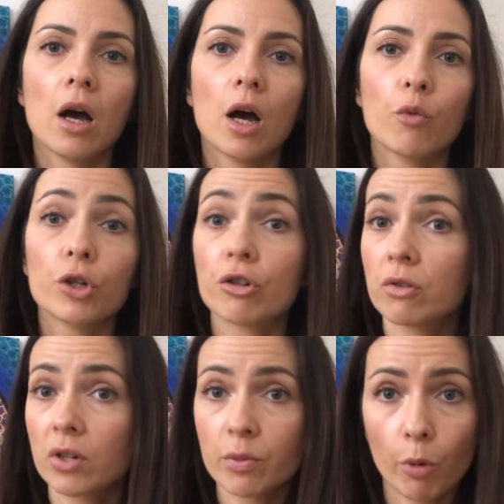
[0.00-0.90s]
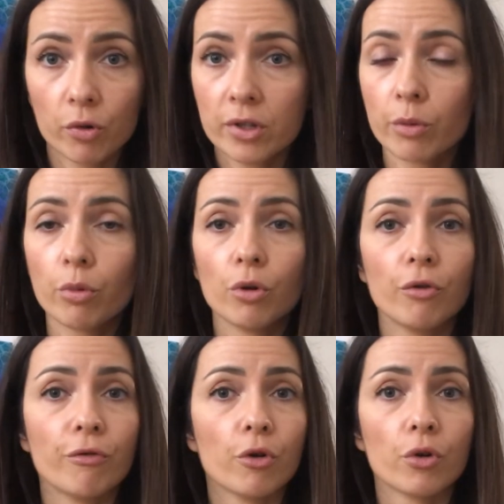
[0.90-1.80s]
which is
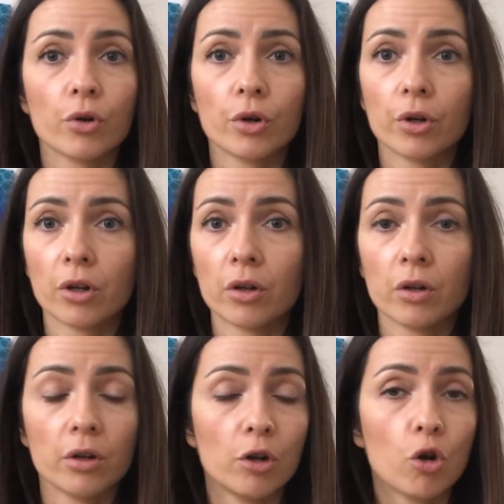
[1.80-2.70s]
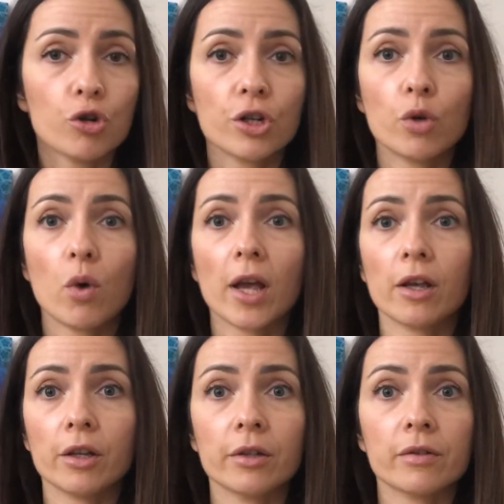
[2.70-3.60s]
responsible for logic
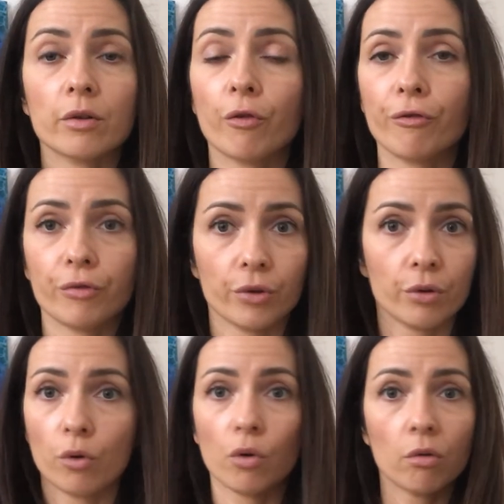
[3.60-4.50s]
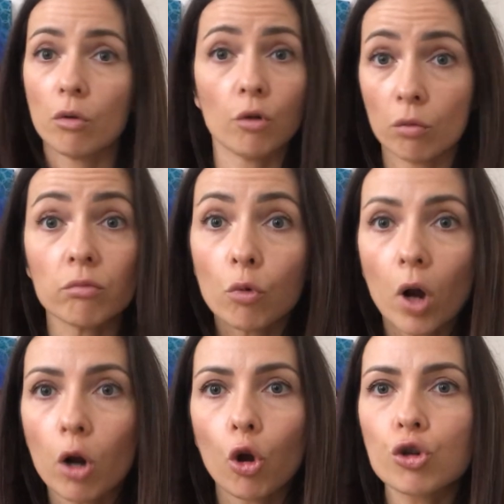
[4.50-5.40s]
ways of
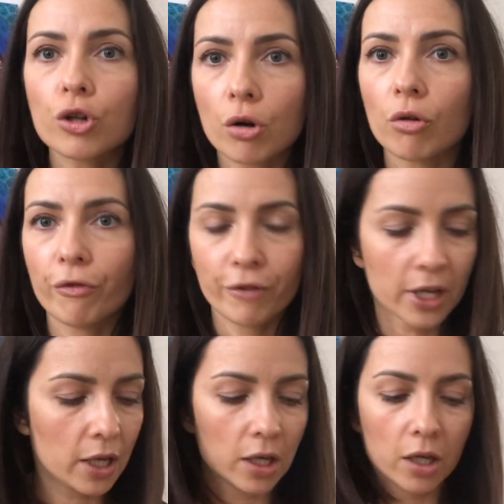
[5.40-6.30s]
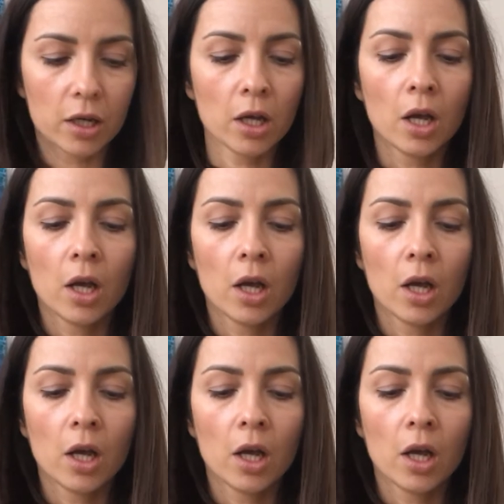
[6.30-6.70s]
logical thinking,